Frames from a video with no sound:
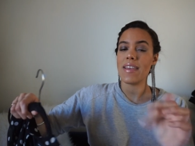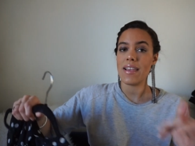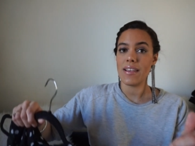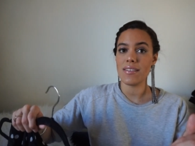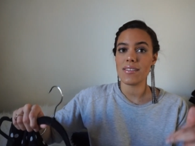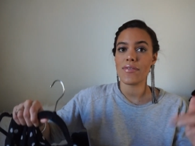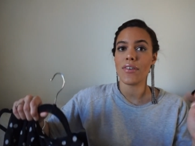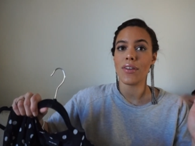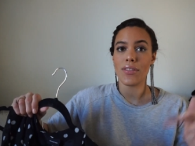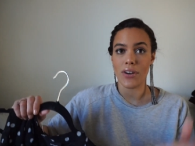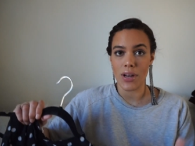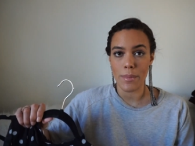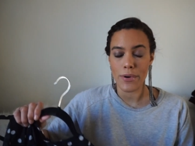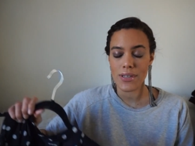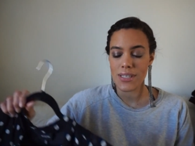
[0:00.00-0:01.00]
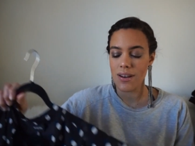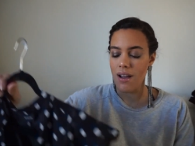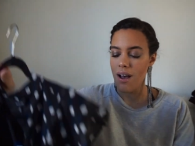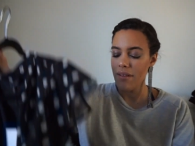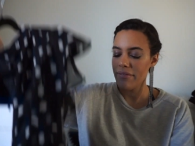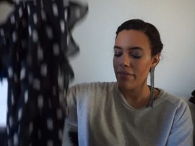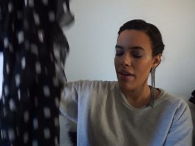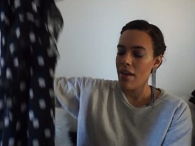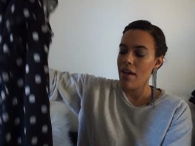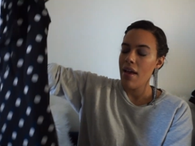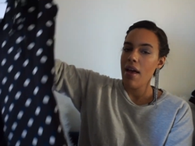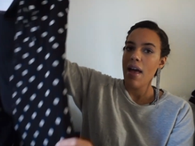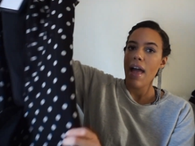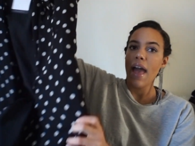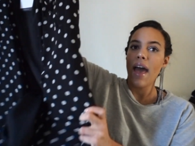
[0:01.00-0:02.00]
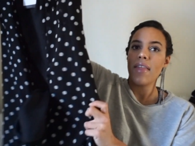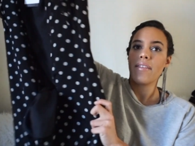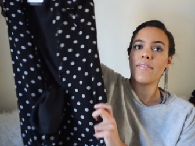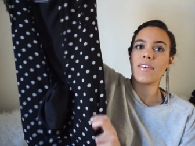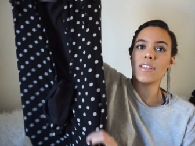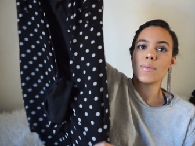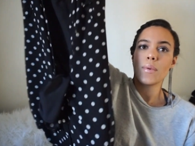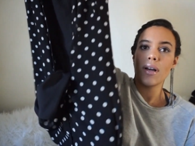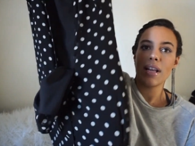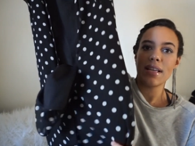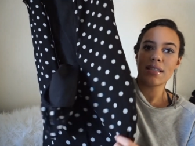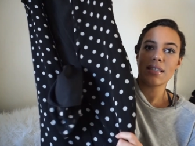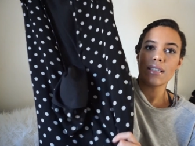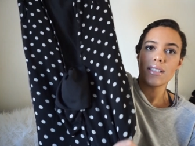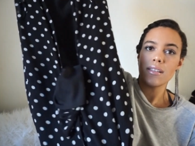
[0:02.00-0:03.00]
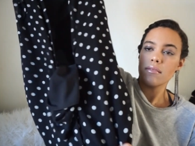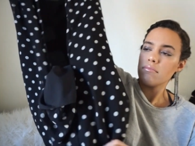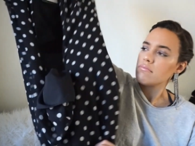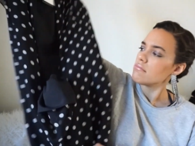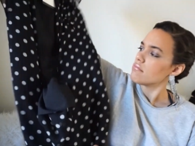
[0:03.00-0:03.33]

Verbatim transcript: these for 30% off. And the first one is this